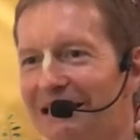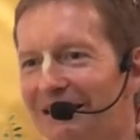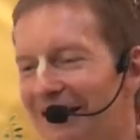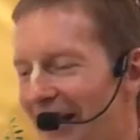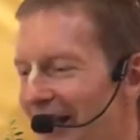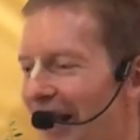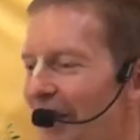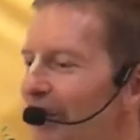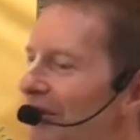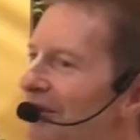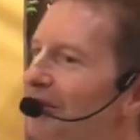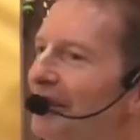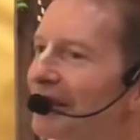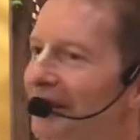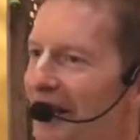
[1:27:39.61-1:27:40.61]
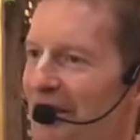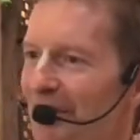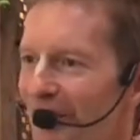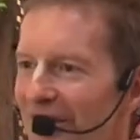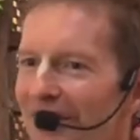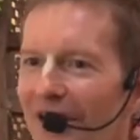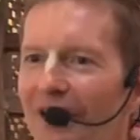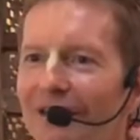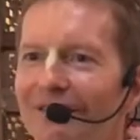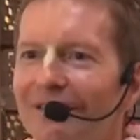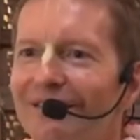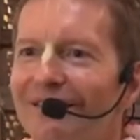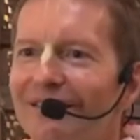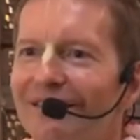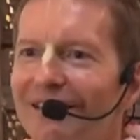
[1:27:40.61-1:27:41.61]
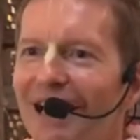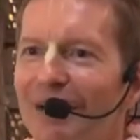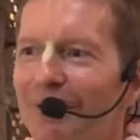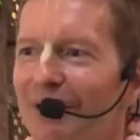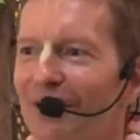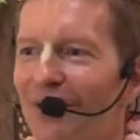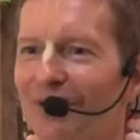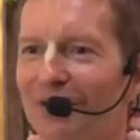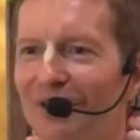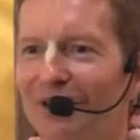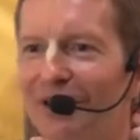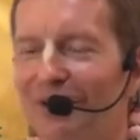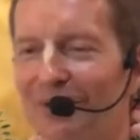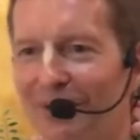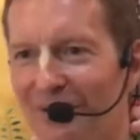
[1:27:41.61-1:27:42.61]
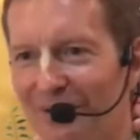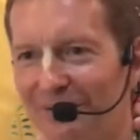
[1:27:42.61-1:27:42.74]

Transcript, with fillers: then I was a bit desperate and I came and knocked on the door.